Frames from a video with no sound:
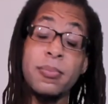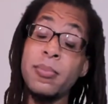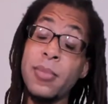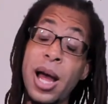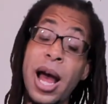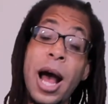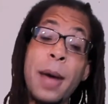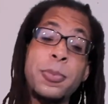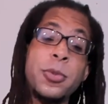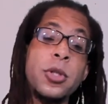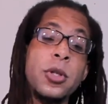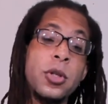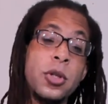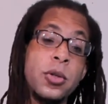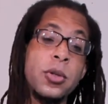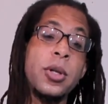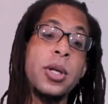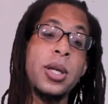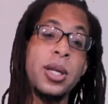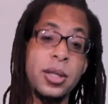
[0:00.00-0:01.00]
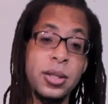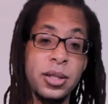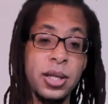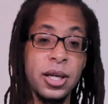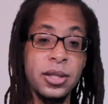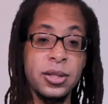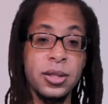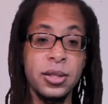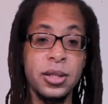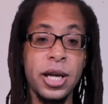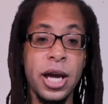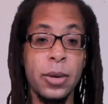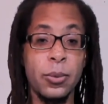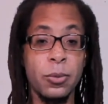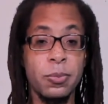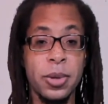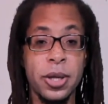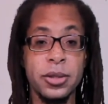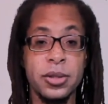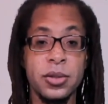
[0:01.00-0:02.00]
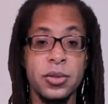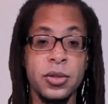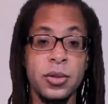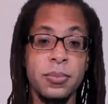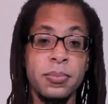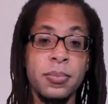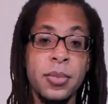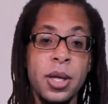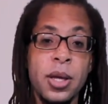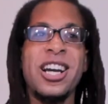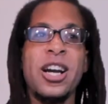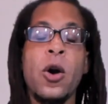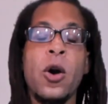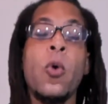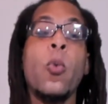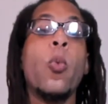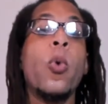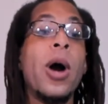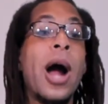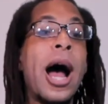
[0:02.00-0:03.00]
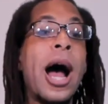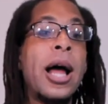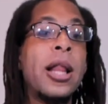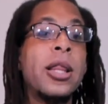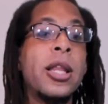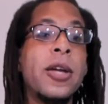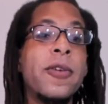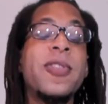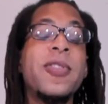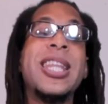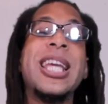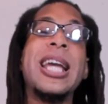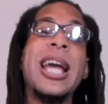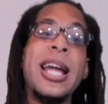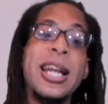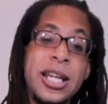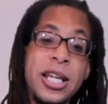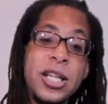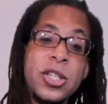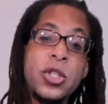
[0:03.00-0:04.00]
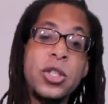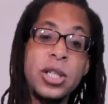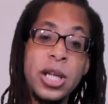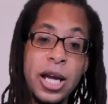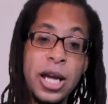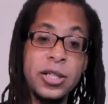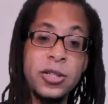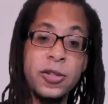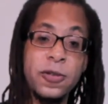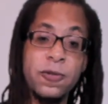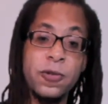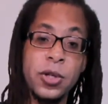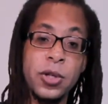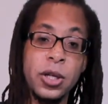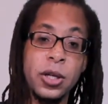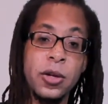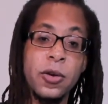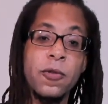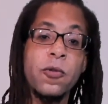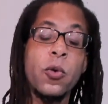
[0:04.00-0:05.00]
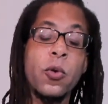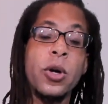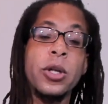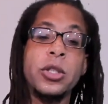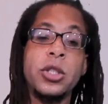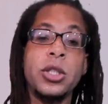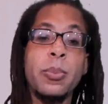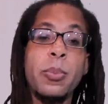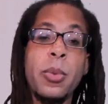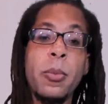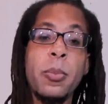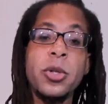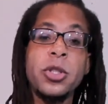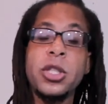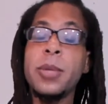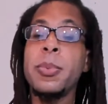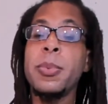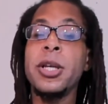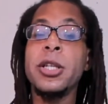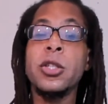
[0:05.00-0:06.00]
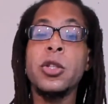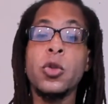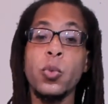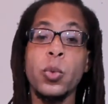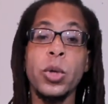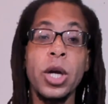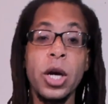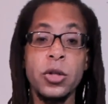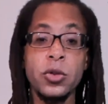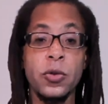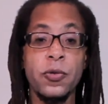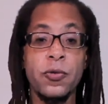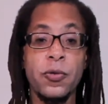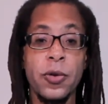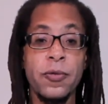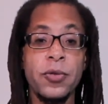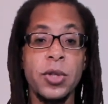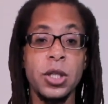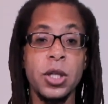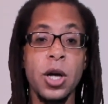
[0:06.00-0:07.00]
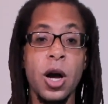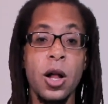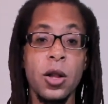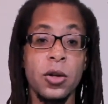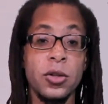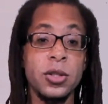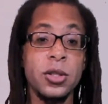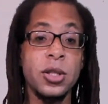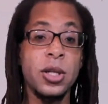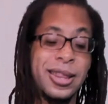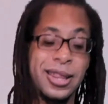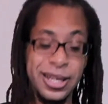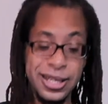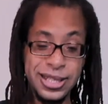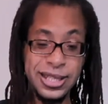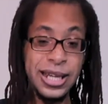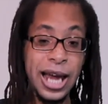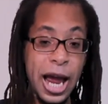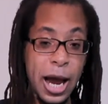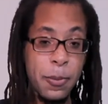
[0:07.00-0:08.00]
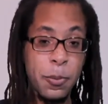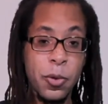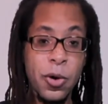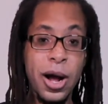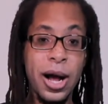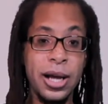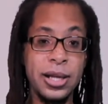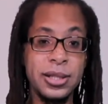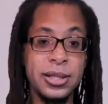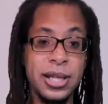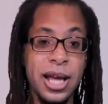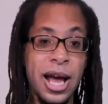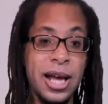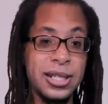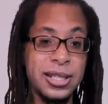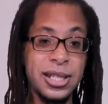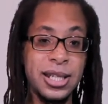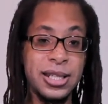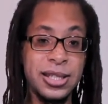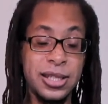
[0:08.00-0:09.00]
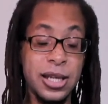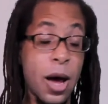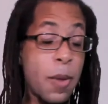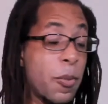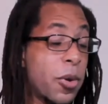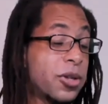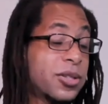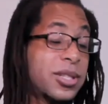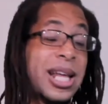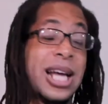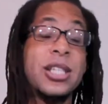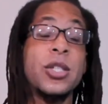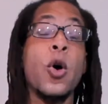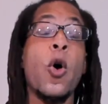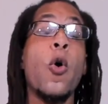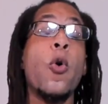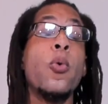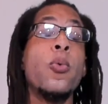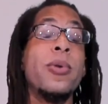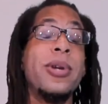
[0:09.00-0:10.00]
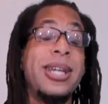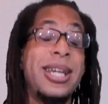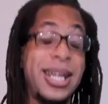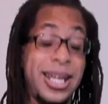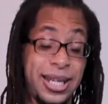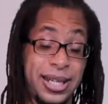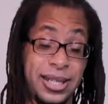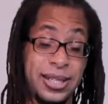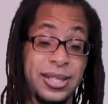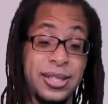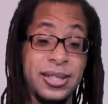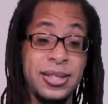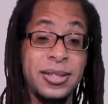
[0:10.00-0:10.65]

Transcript: Absolutely, yes, it can replace a gym. Where I live, the initiation fee for a gym membership is $350. The same price as these dumbbells, that's OD.